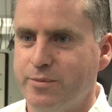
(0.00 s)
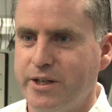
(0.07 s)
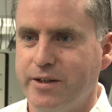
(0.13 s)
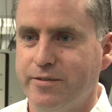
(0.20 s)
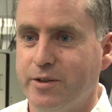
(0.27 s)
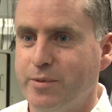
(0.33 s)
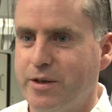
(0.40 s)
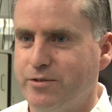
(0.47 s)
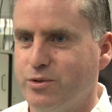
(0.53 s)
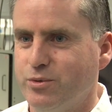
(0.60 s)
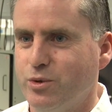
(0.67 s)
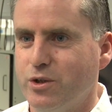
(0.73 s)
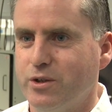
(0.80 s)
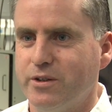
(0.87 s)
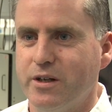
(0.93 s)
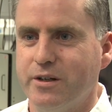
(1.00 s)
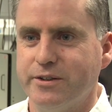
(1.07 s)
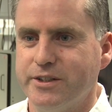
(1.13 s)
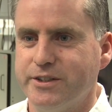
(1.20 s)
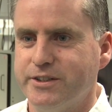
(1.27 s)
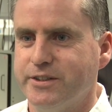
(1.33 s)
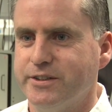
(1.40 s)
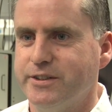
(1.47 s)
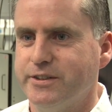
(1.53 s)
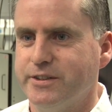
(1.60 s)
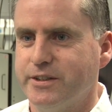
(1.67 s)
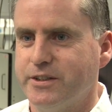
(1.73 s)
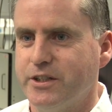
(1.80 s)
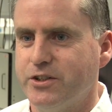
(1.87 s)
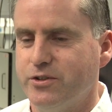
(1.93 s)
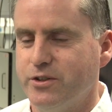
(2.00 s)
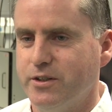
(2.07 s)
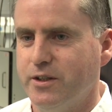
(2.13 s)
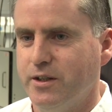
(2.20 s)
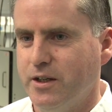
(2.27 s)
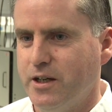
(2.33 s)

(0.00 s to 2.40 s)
Many of them have to walk long distances, etc.